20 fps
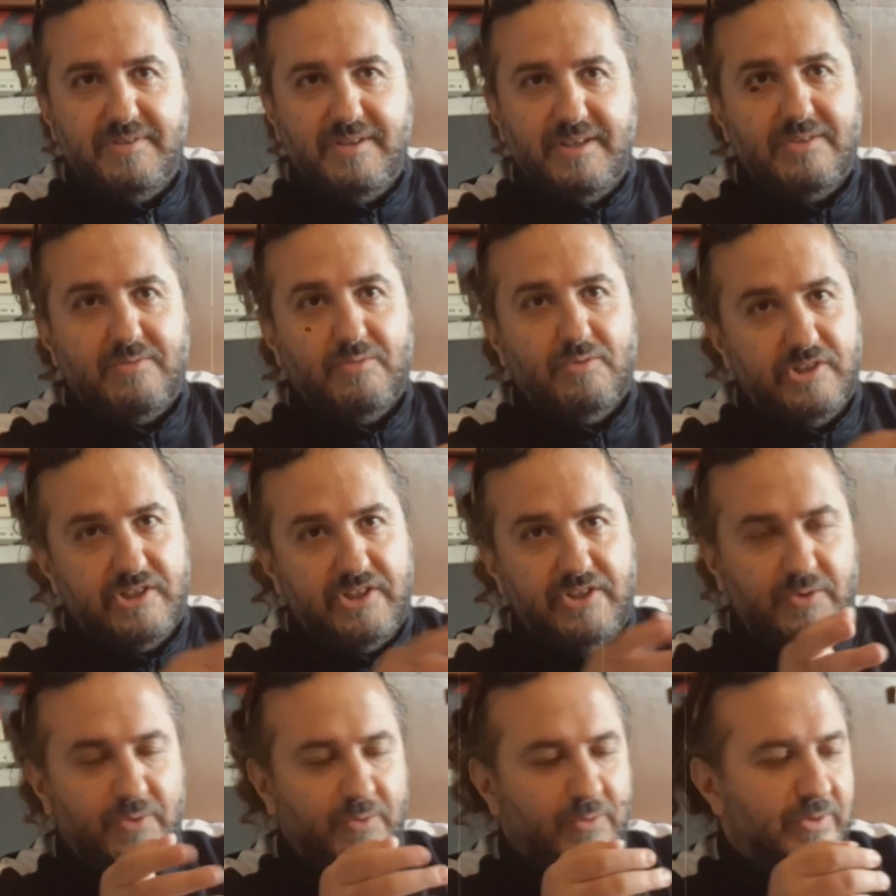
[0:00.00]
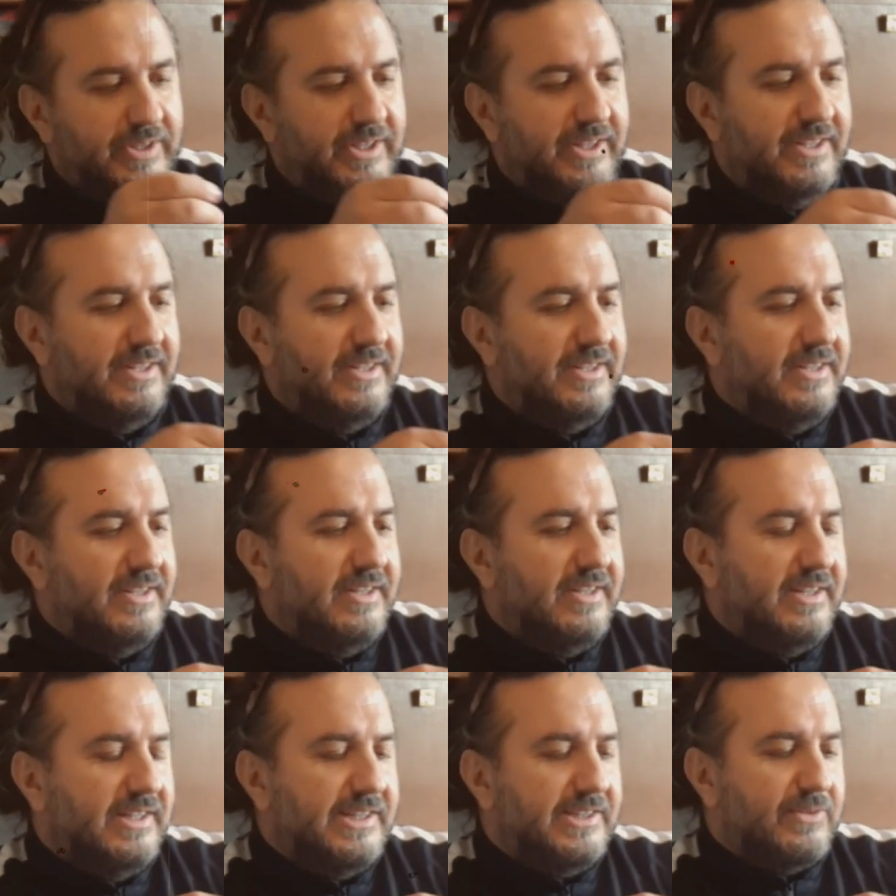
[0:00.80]
It was huge
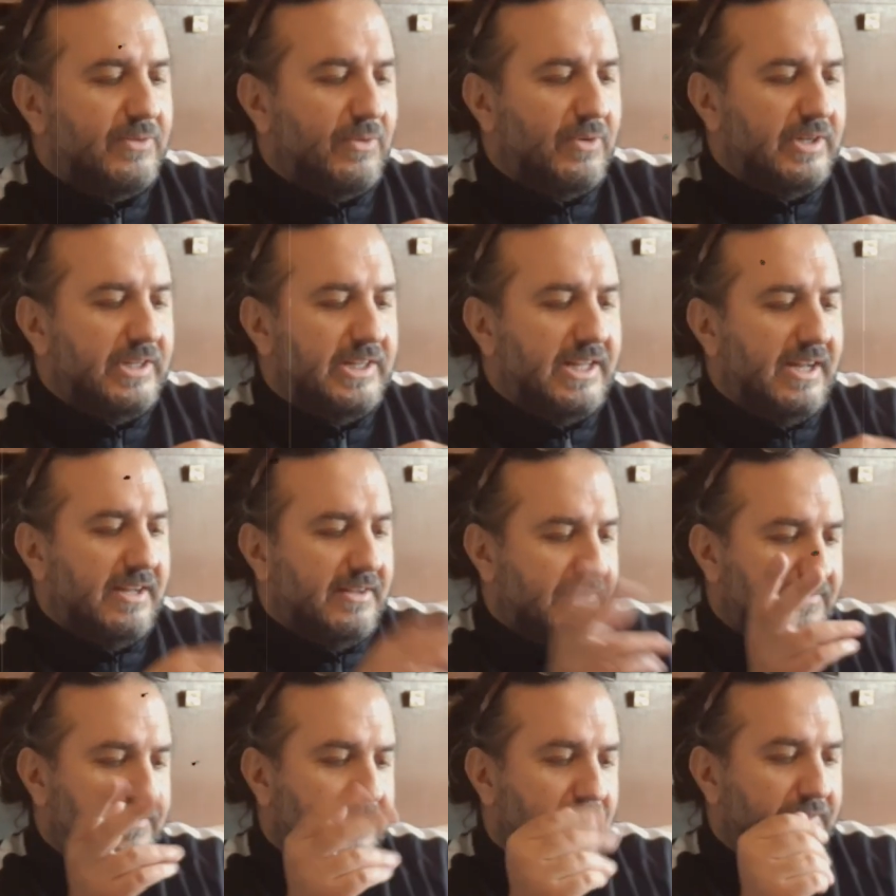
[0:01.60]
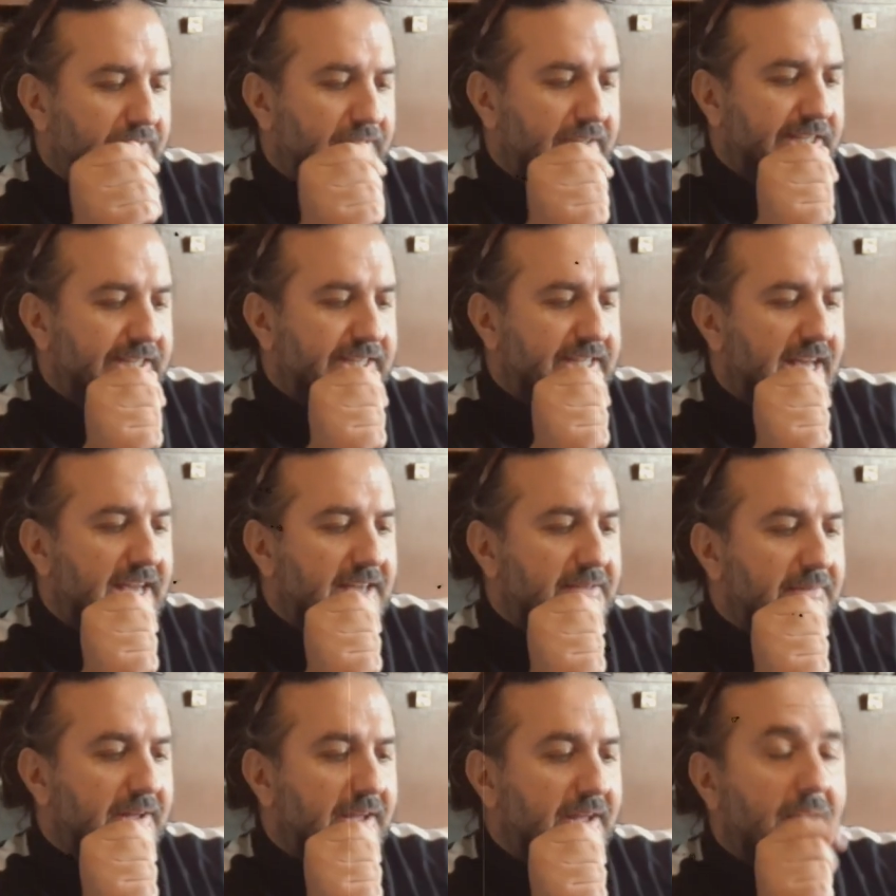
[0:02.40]
storage for this
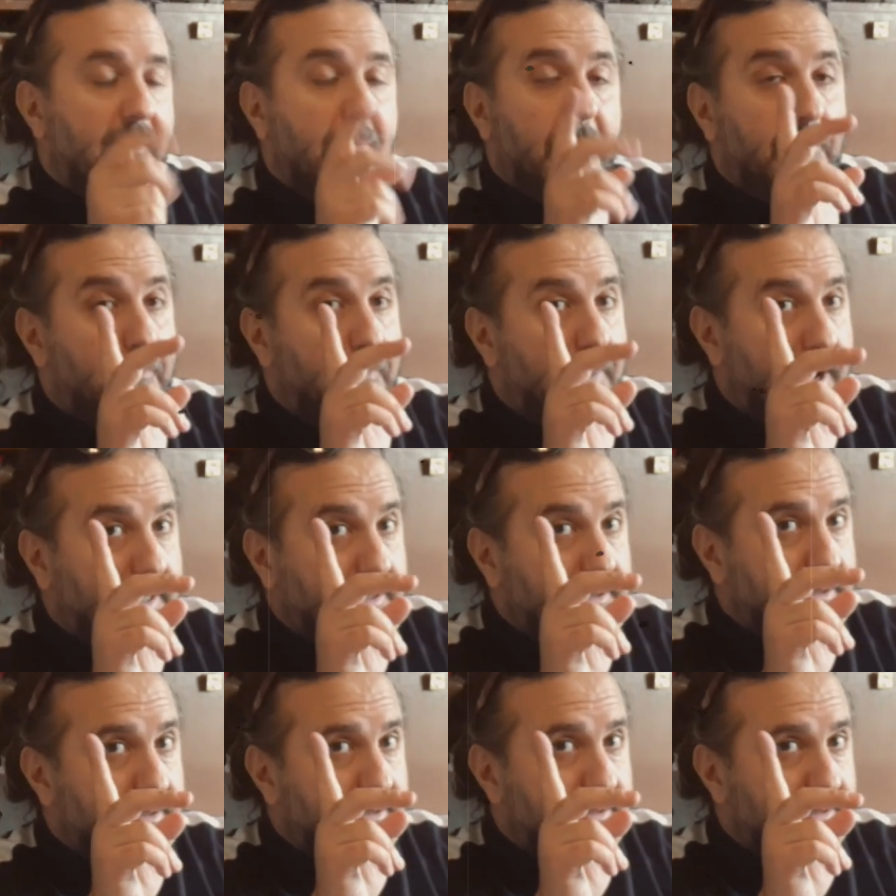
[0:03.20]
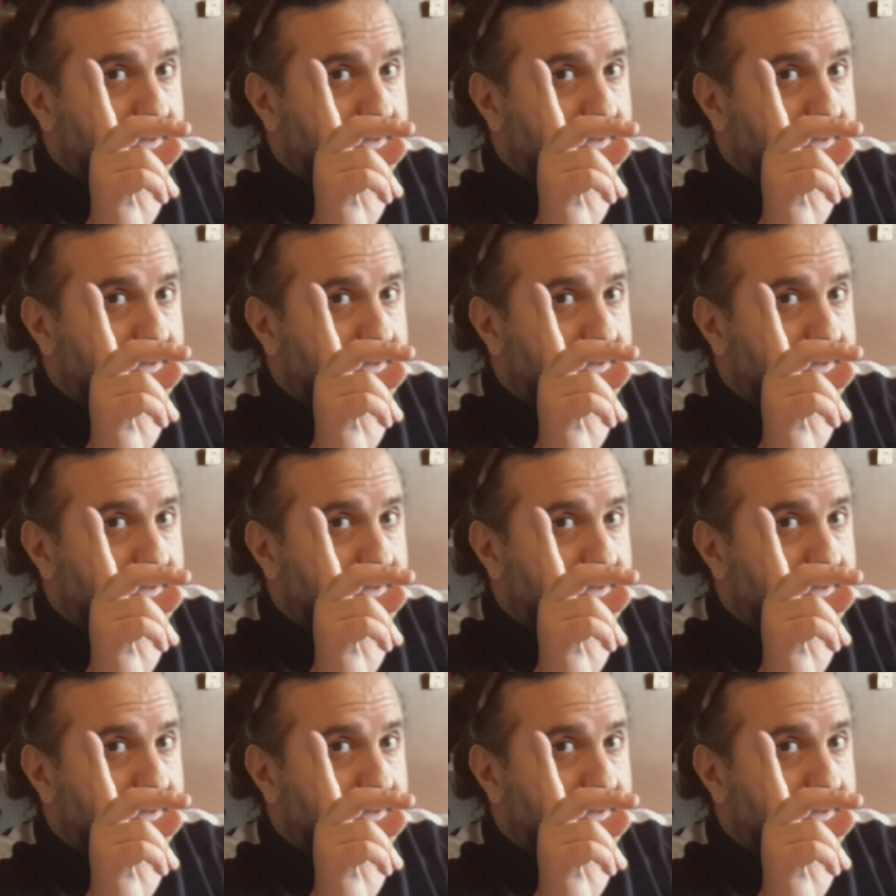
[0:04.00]
time, but